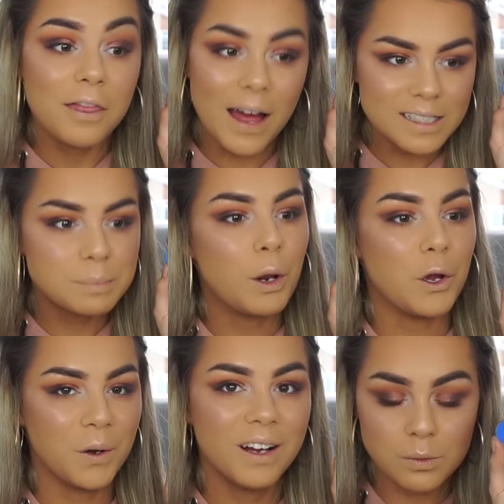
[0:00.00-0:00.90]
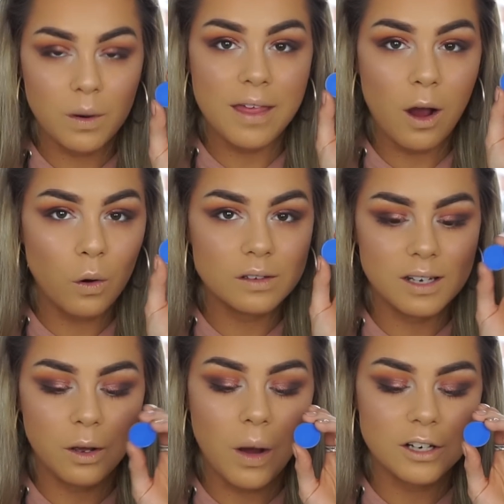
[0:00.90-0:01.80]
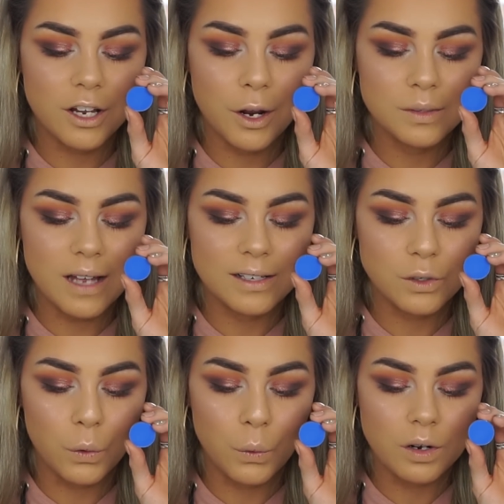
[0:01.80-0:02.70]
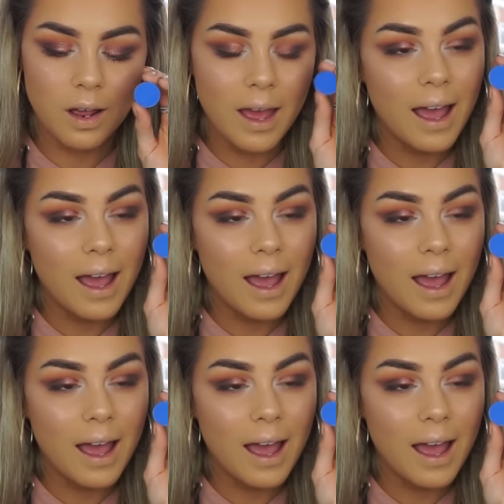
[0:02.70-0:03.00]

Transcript: that's blue. It's one of their hot single eyeshadows and it's called